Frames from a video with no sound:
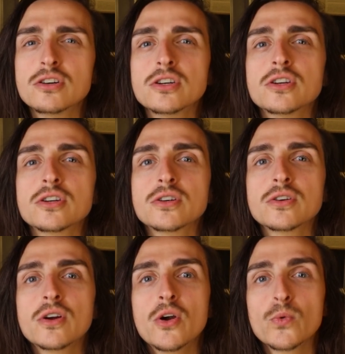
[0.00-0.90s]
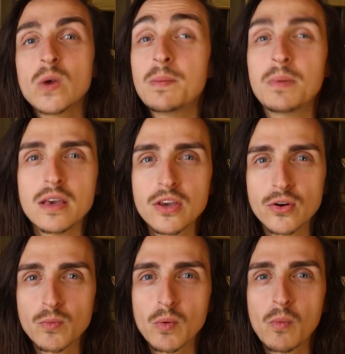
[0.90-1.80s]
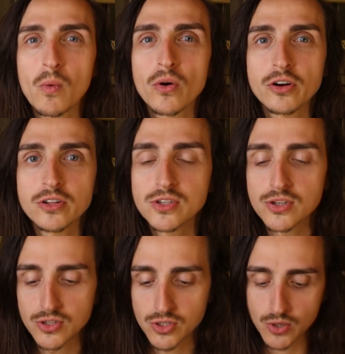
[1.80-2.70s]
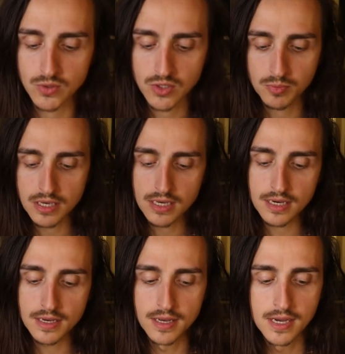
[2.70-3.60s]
You're, you're reaping your rewards, so to speak.